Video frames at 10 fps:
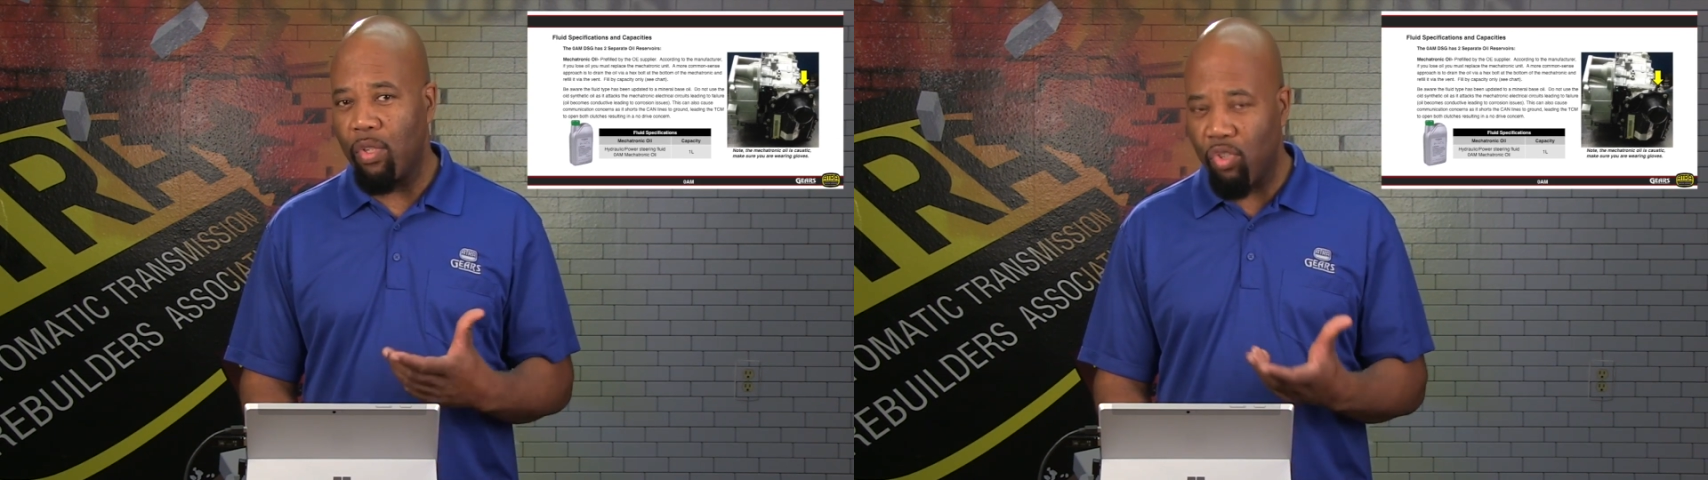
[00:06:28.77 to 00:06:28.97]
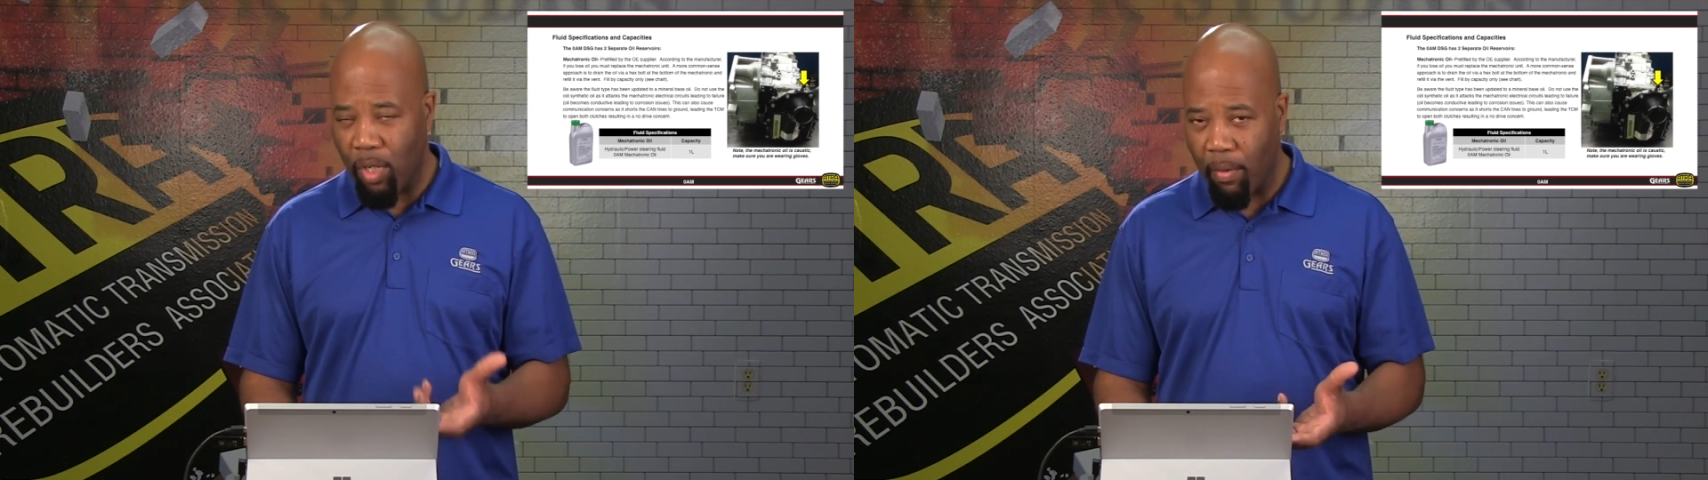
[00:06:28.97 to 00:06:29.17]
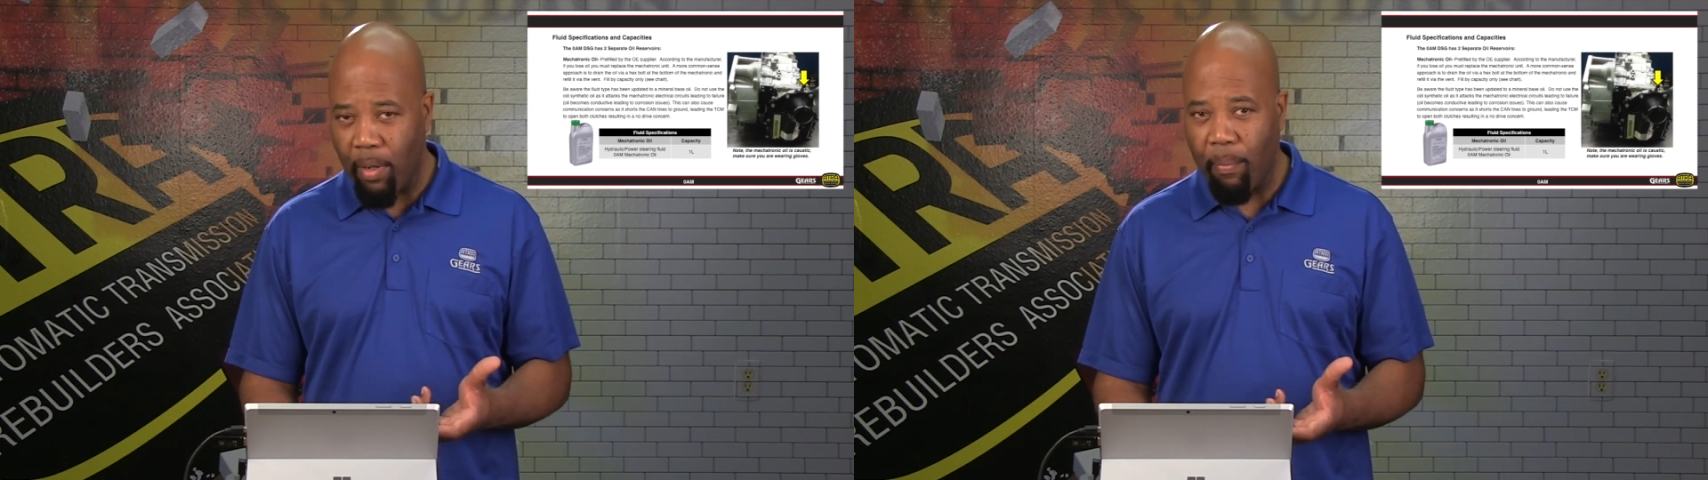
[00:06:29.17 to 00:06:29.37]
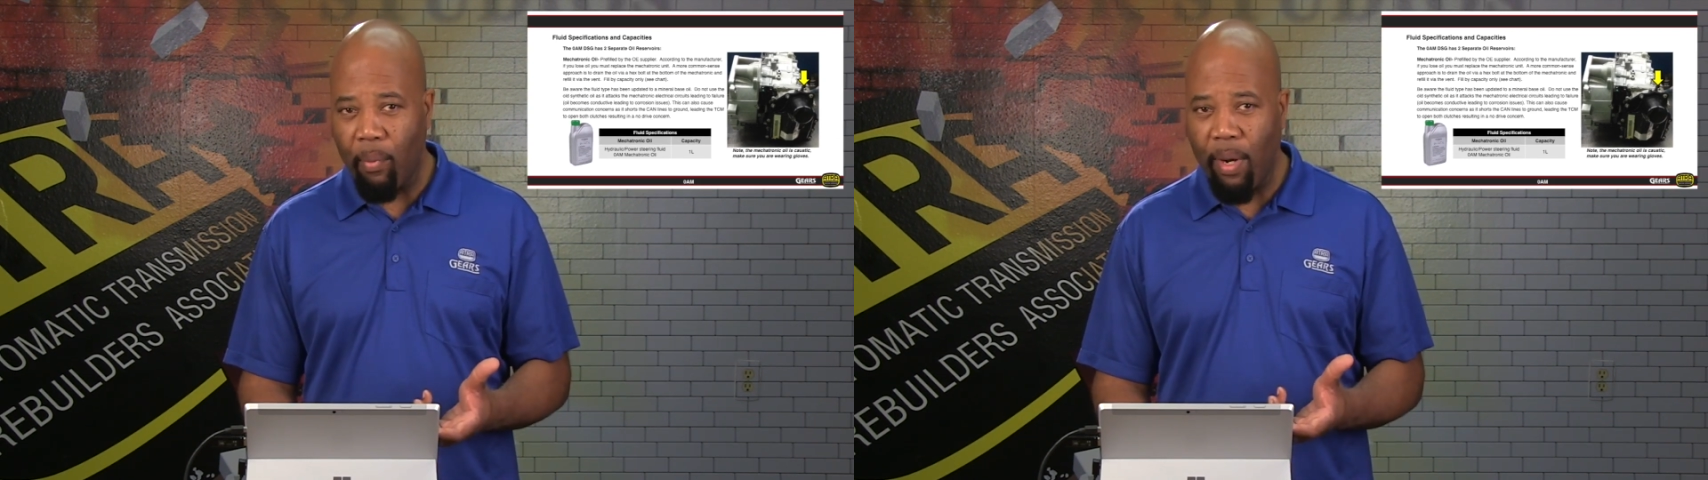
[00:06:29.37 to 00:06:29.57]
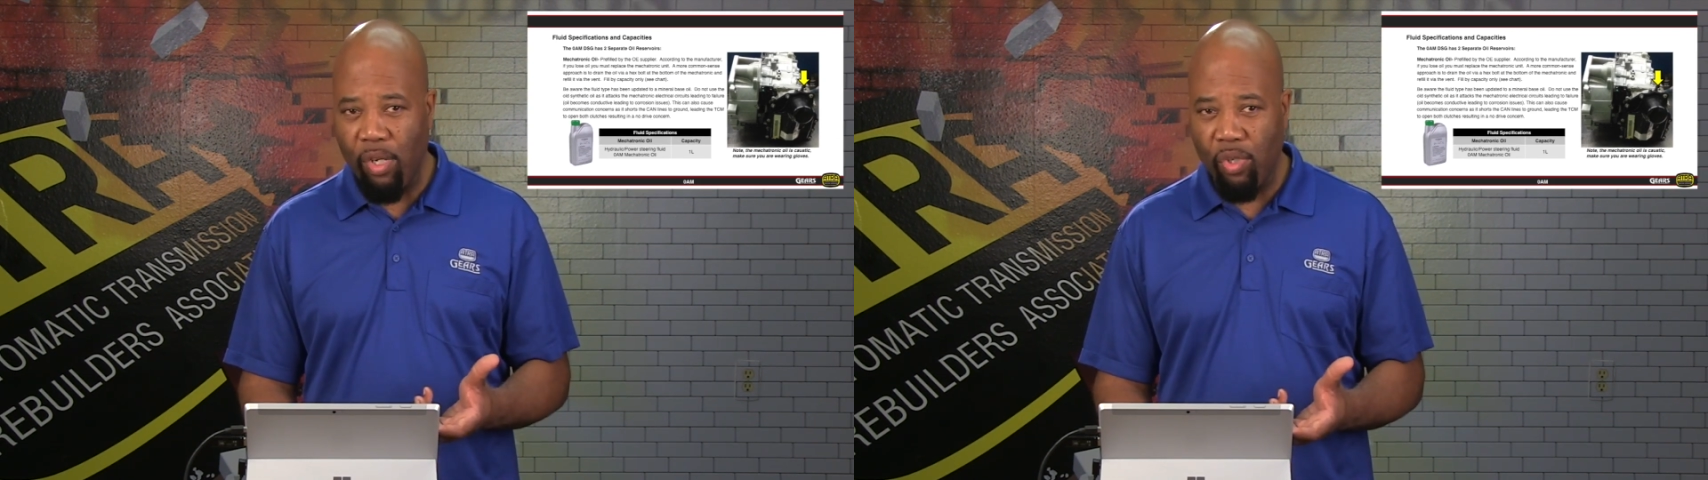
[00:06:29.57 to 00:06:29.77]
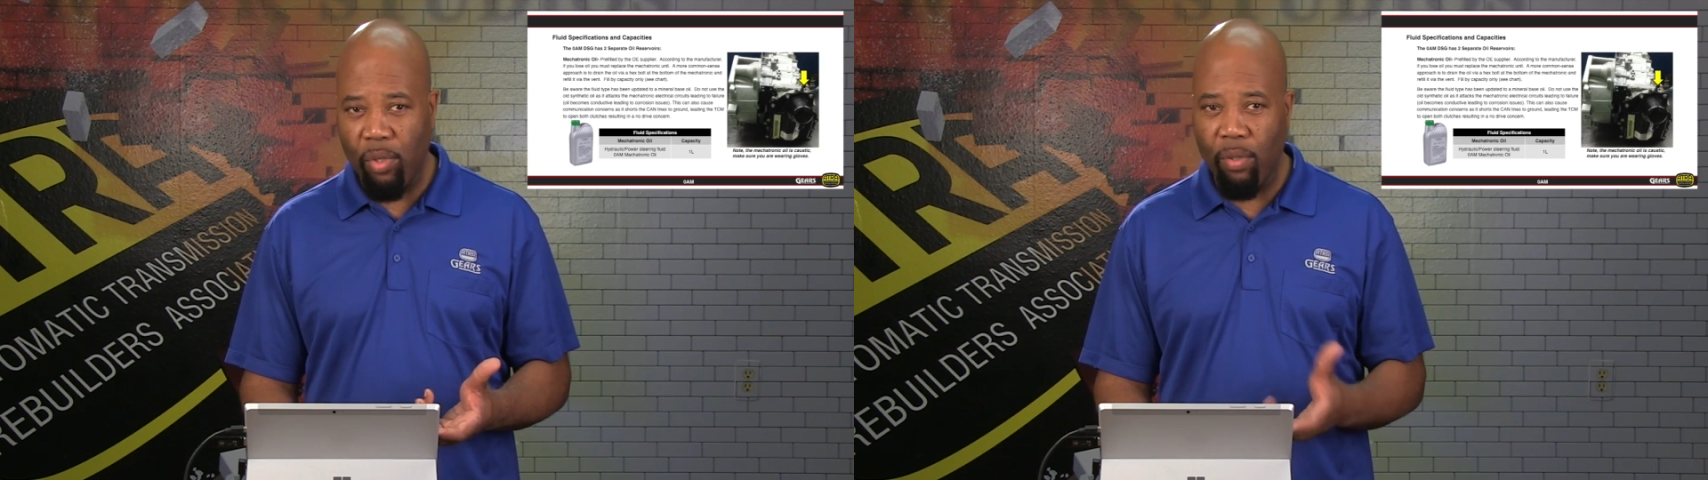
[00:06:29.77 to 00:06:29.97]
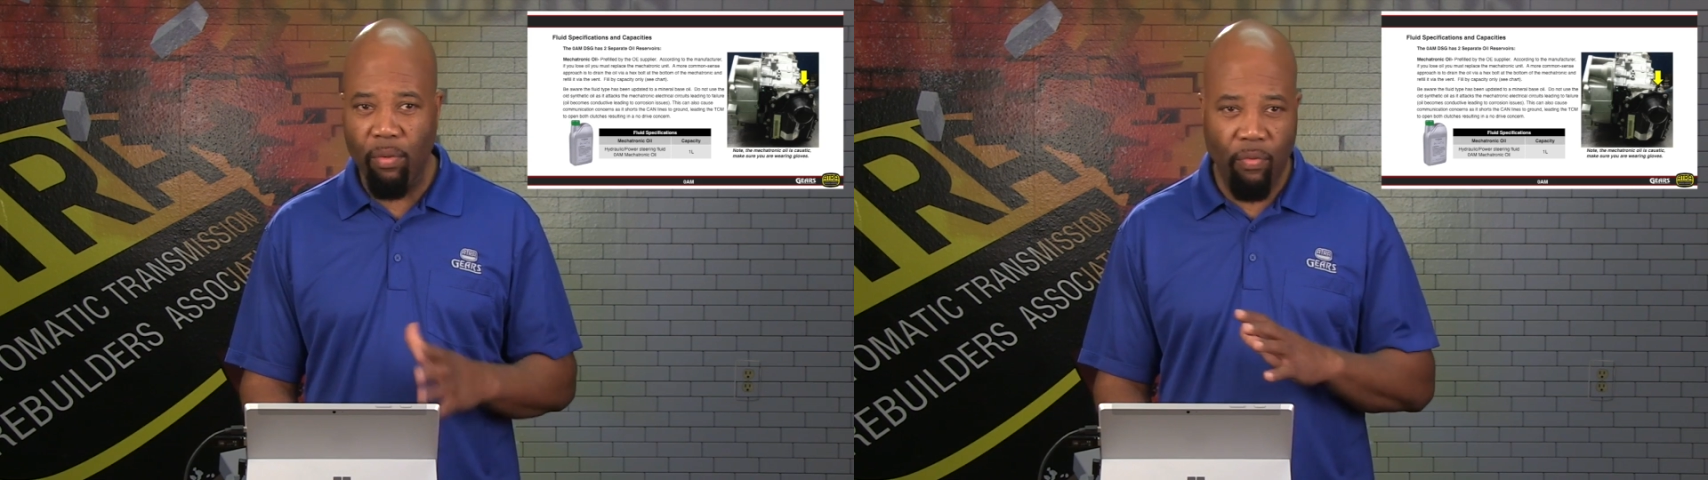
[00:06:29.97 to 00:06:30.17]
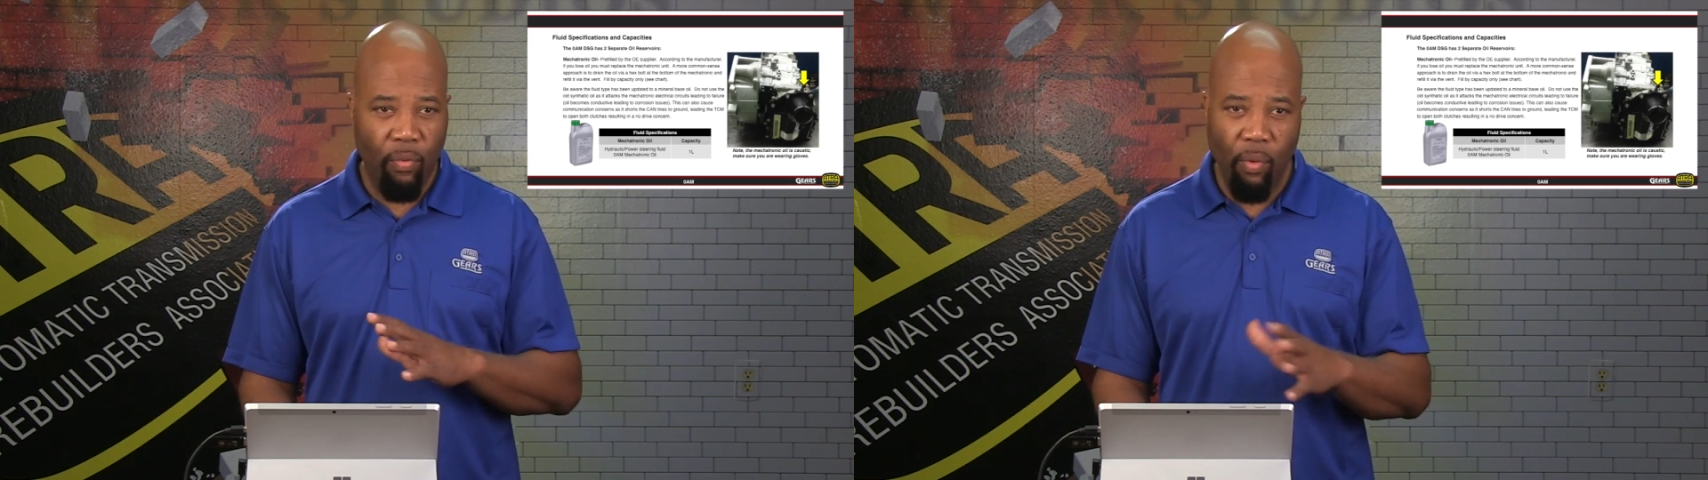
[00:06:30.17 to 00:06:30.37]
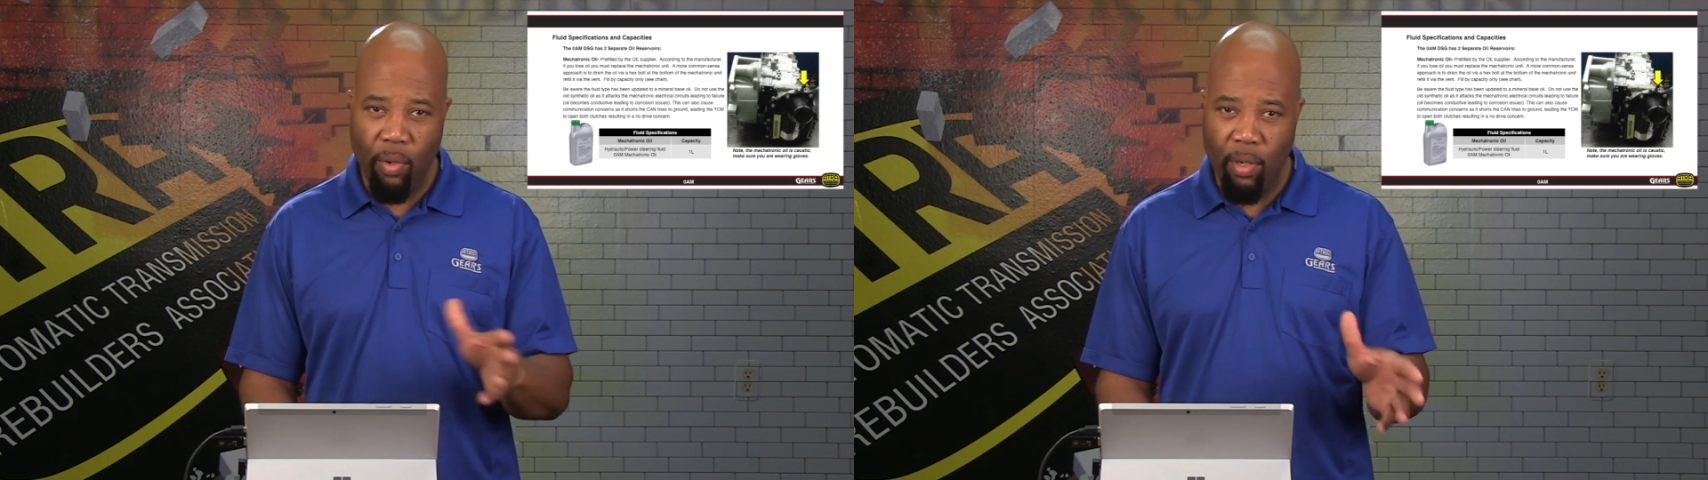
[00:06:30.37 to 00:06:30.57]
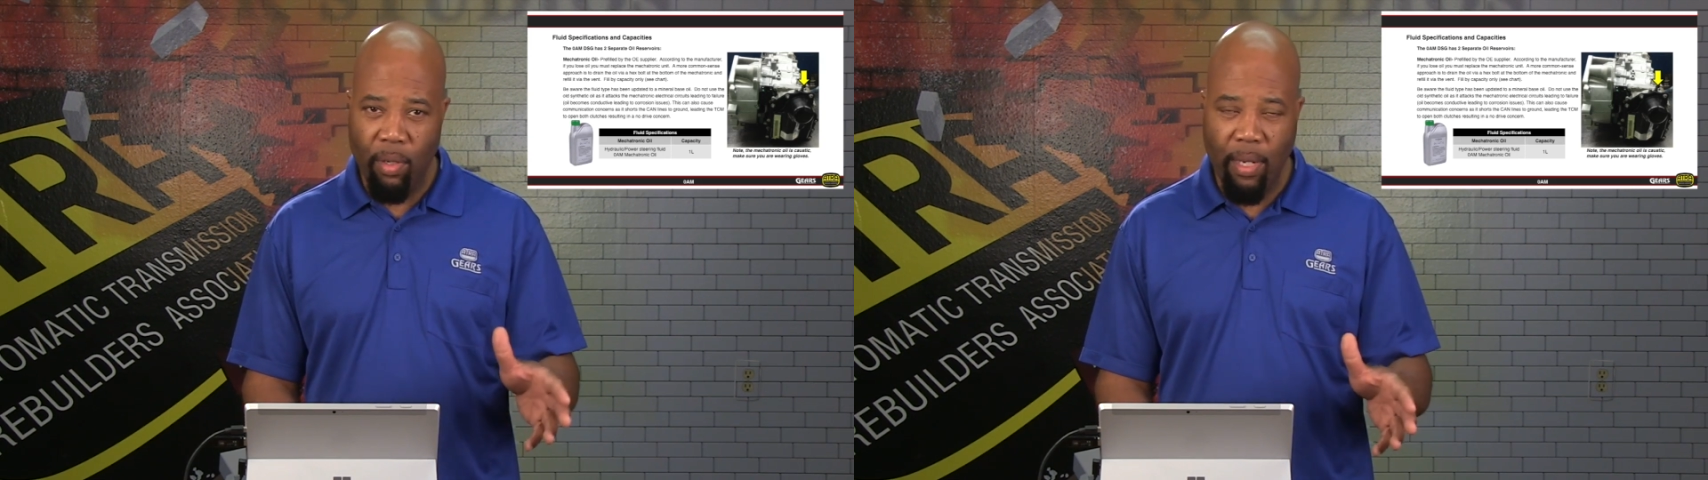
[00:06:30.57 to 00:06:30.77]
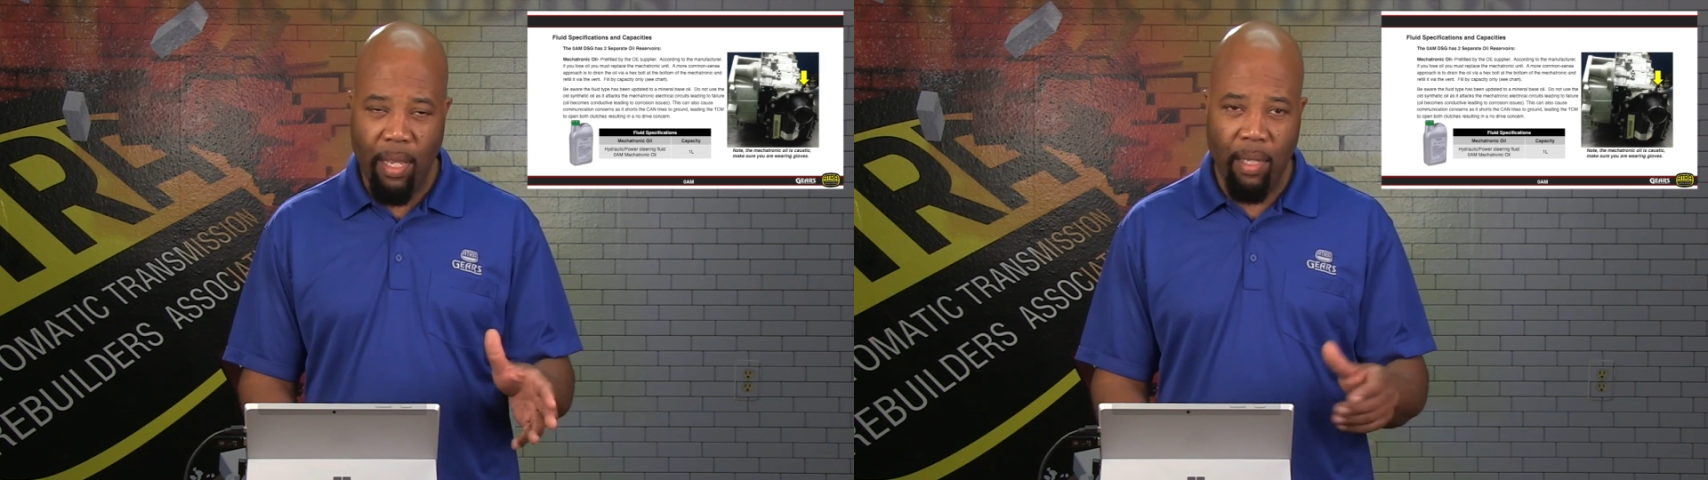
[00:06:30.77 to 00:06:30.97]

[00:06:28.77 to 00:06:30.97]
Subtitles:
generate pressure for